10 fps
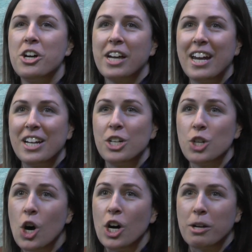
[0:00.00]
on getting a
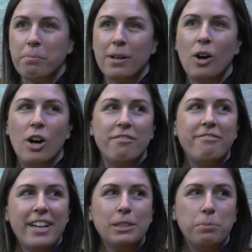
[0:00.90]
dog, but on
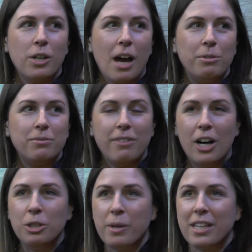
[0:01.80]
Facebook I was
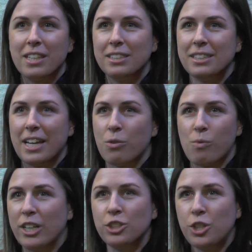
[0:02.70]
following this like
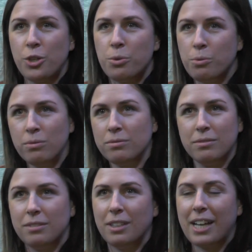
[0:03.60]
rescue
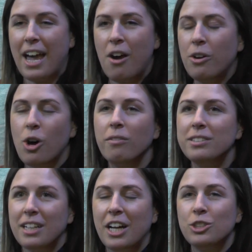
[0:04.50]
account, and all of a
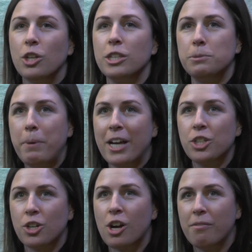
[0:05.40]
sudden I saw this
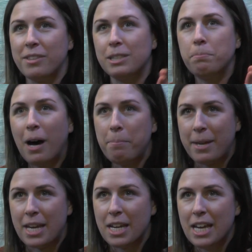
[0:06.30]
picture of this
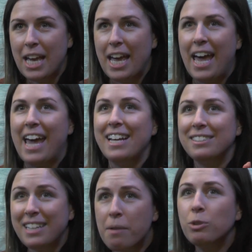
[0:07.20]
puppy, and
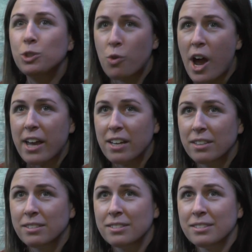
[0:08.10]
his name was Greg.
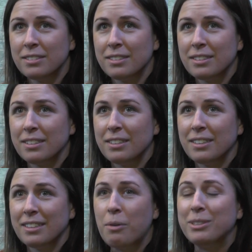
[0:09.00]

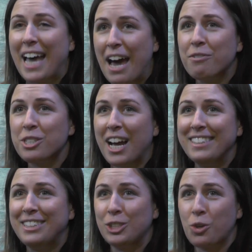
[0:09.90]
It was
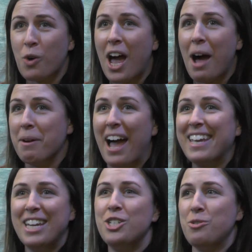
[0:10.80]
advertised as Greg. I
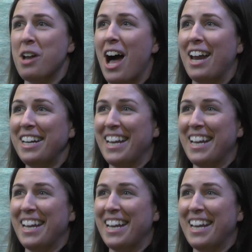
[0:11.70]
kid you not.